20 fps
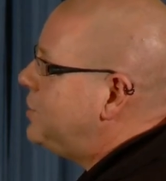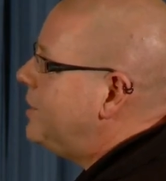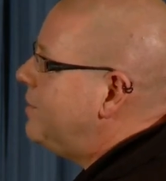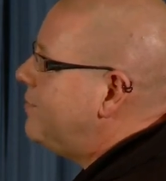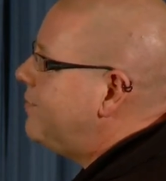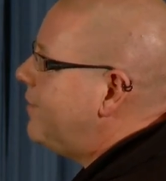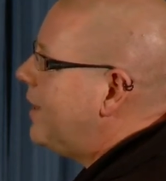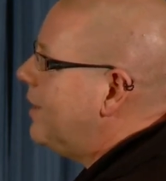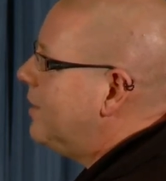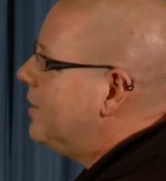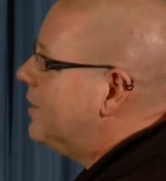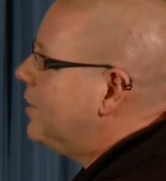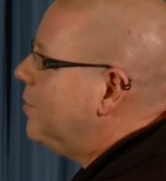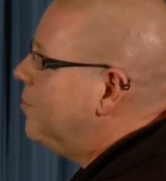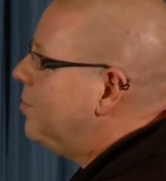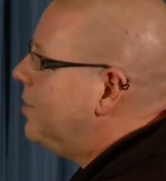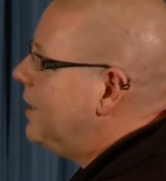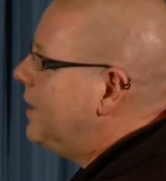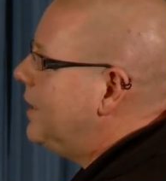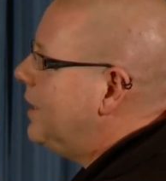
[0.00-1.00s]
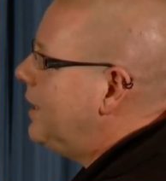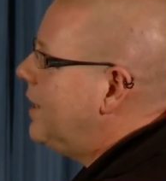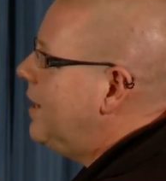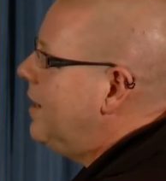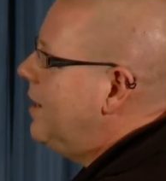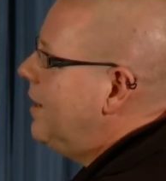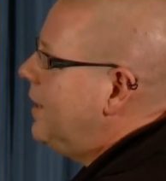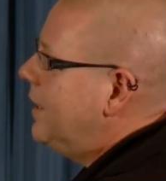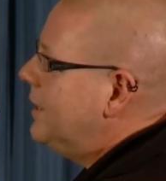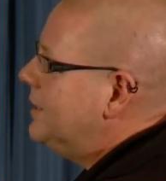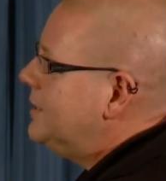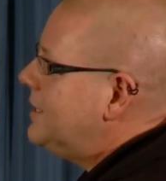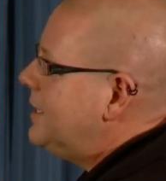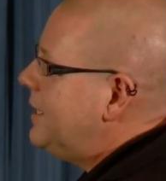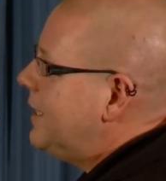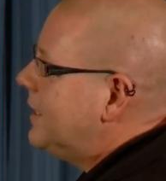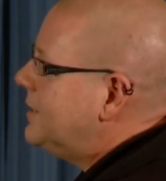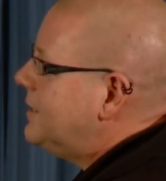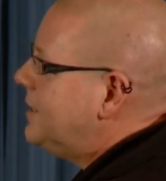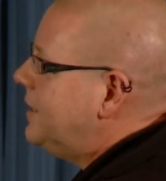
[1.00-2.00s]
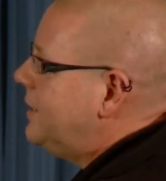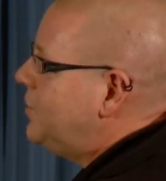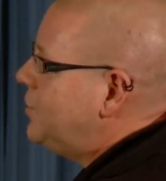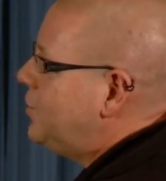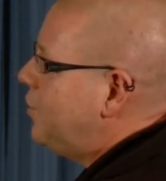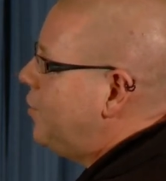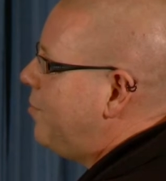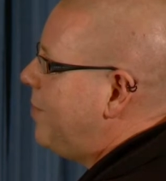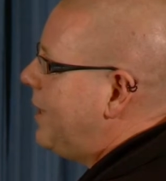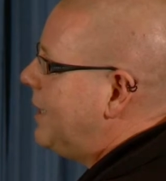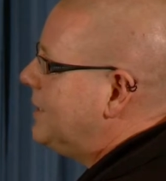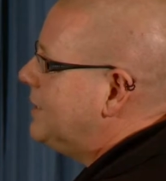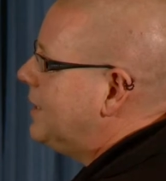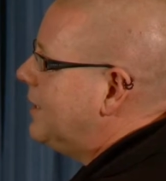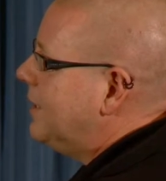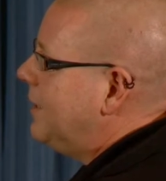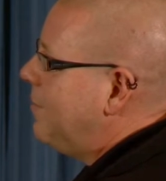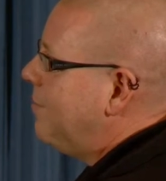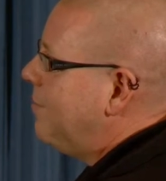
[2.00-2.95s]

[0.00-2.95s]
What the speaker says: he failed completely. His DST showed basically